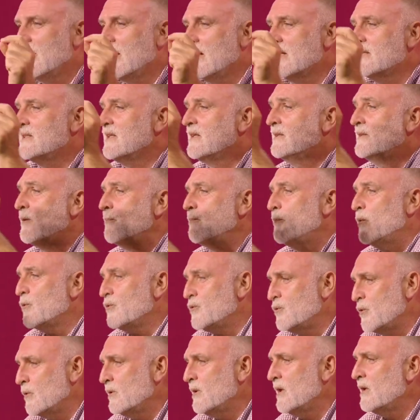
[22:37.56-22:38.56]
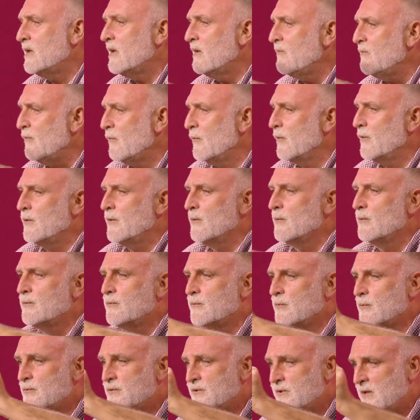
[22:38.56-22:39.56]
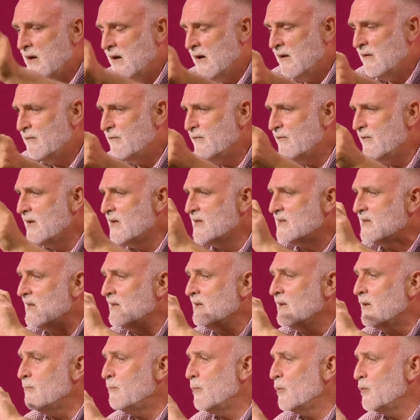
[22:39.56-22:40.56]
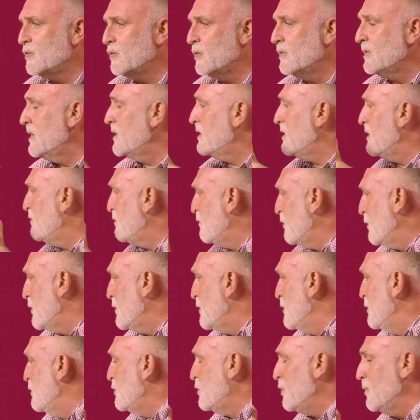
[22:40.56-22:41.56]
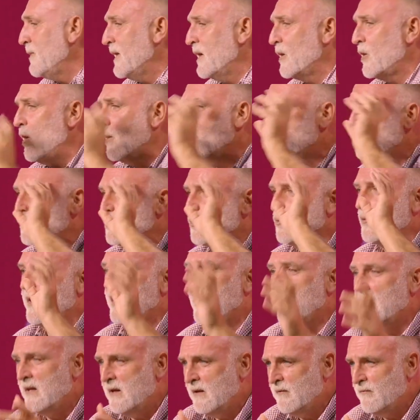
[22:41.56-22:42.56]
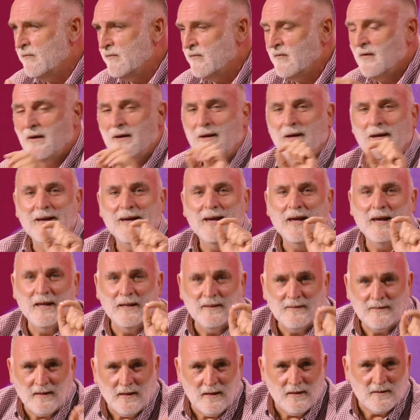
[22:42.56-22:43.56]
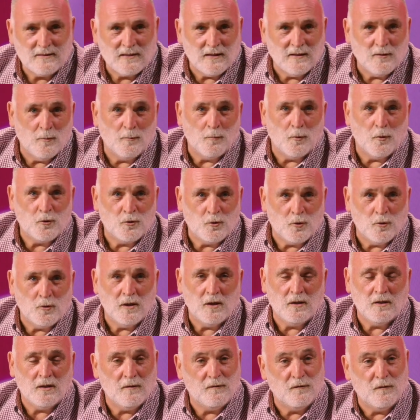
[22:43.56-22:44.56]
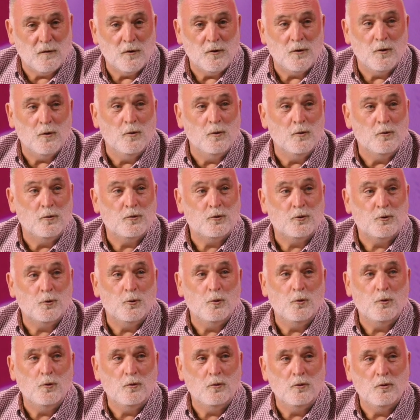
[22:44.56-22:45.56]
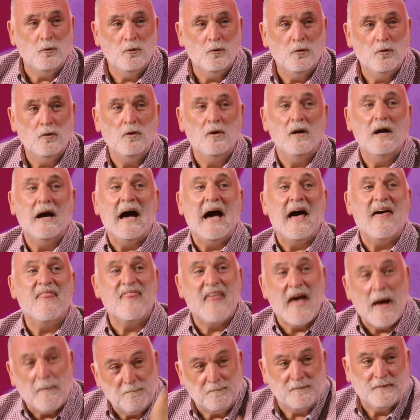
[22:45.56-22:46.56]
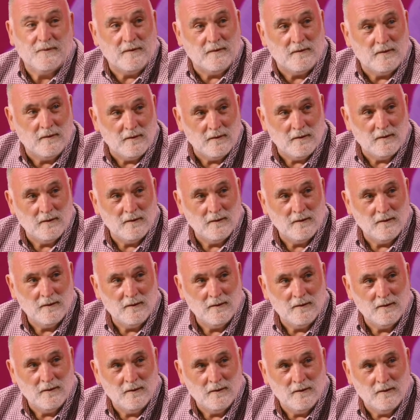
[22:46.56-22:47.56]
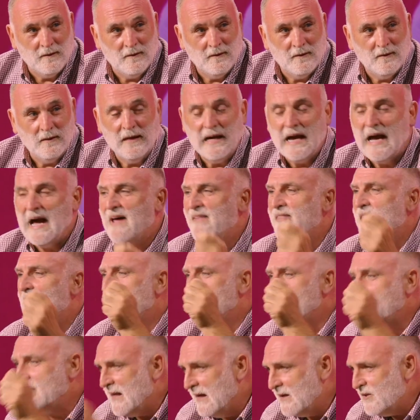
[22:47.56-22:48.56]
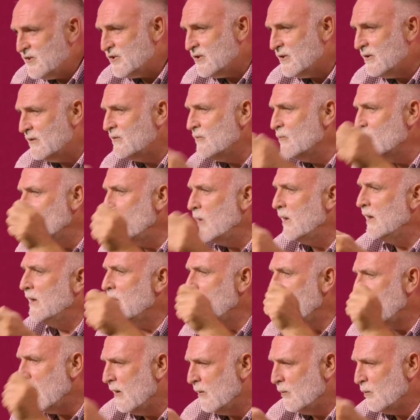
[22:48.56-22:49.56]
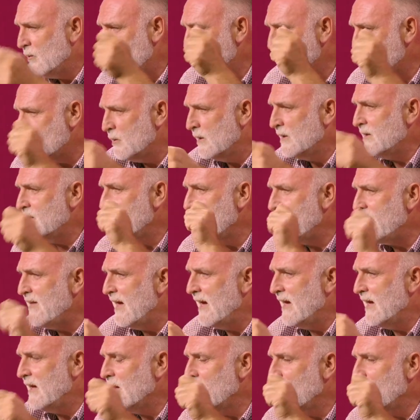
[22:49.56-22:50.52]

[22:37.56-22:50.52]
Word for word: is an opportunity for you to serve, it's an opportunity for you to become creative, it is an opportunity for you to adapt. Adaptation will always win the day